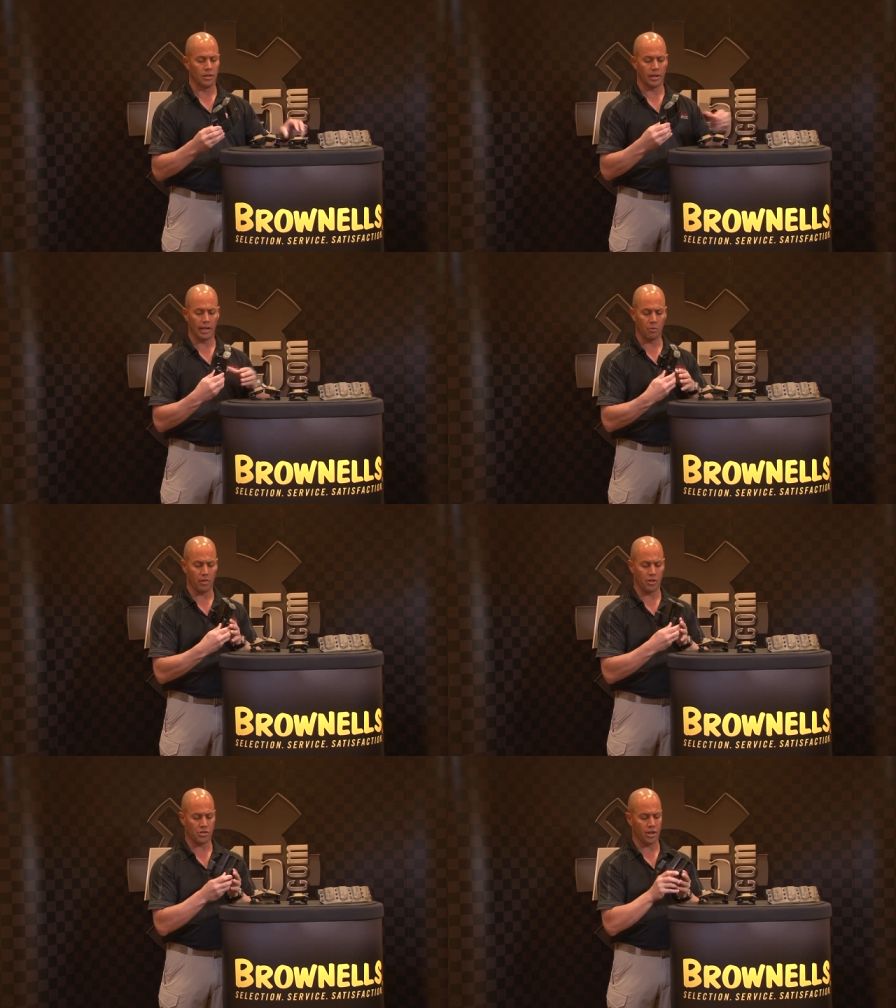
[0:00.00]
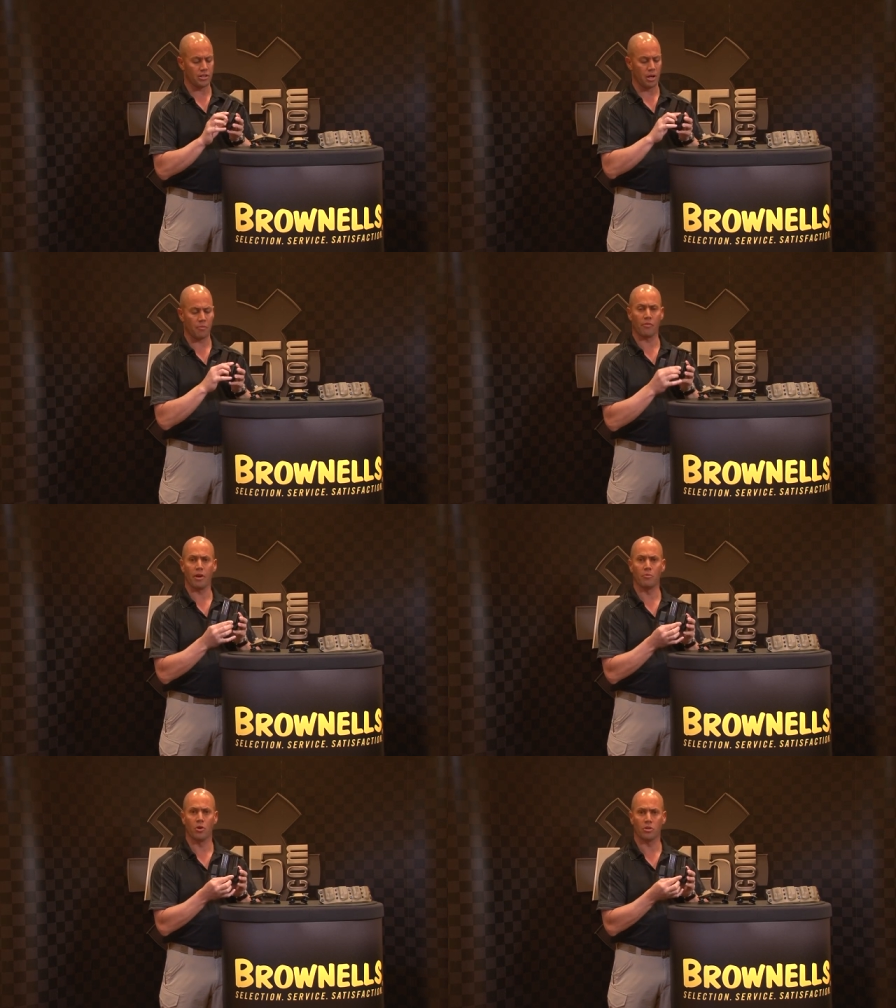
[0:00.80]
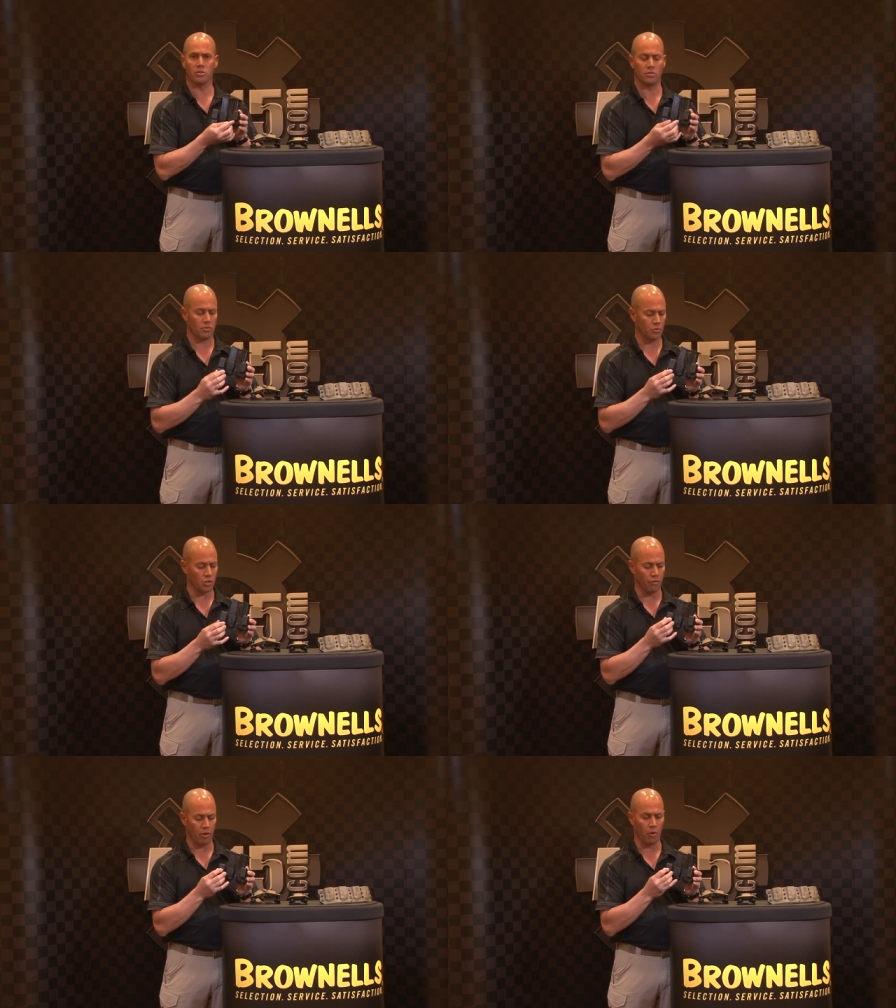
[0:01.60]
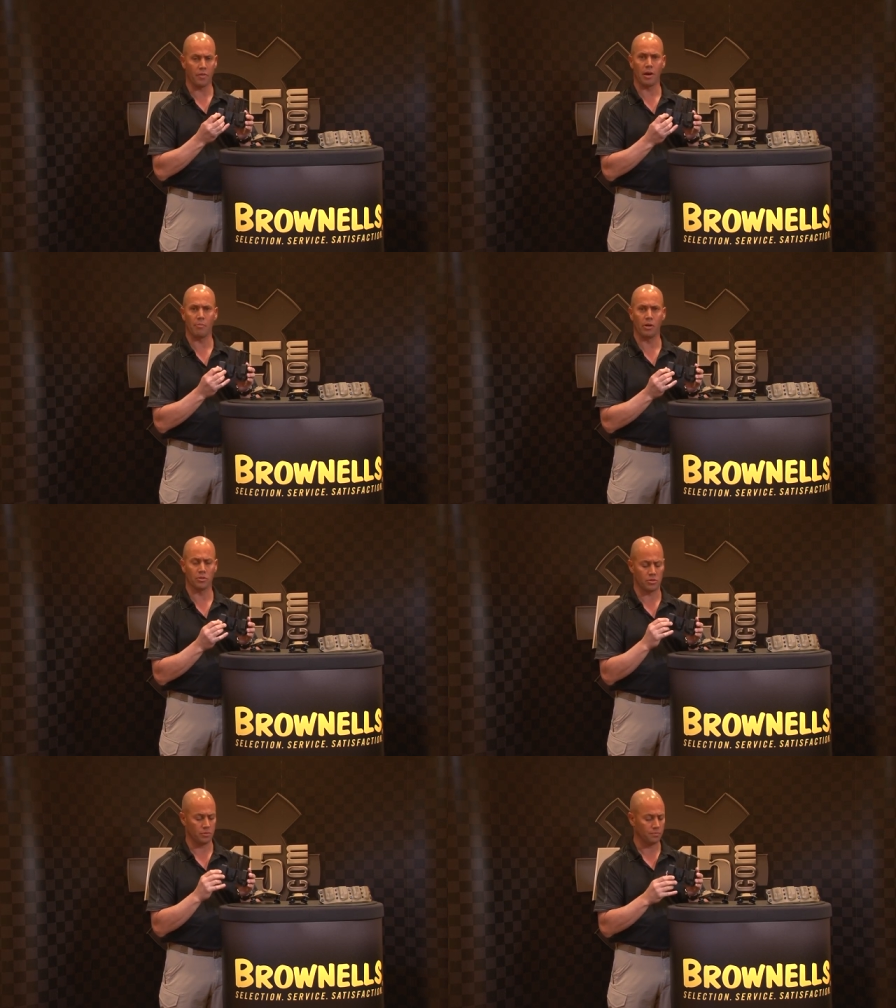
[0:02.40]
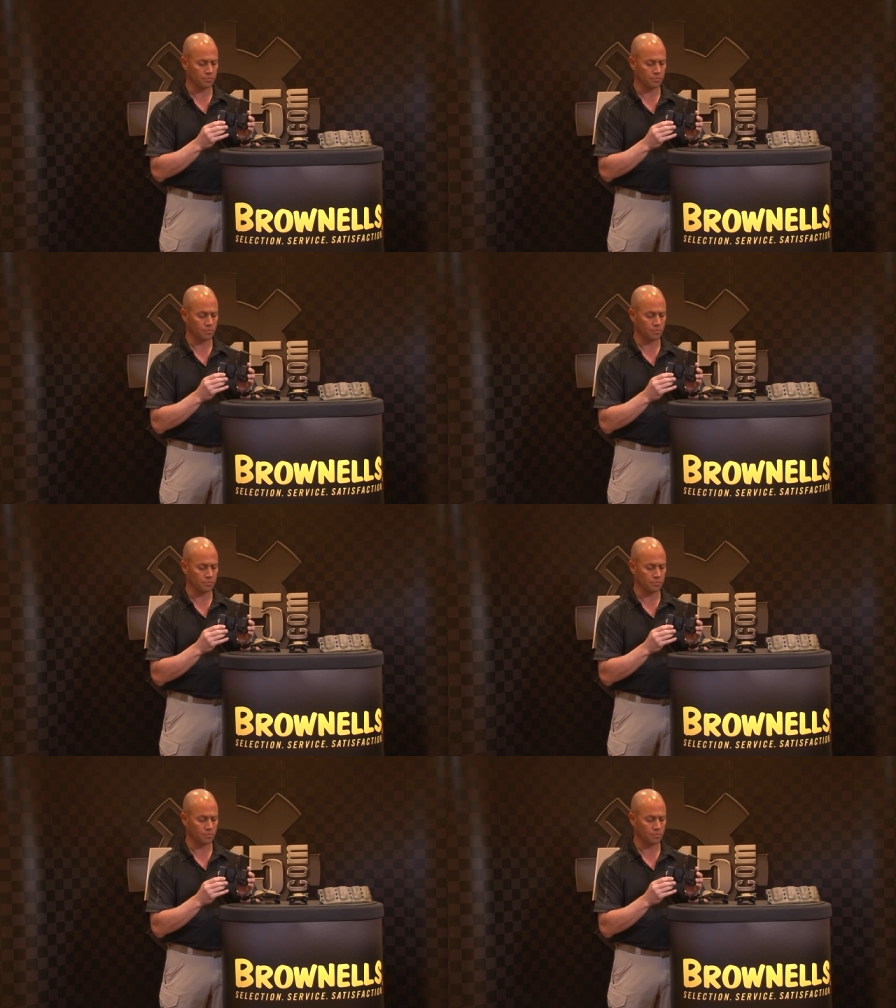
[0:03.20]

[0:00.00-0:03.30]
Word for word: again with our J-type frame hooks, which go very well with our belts.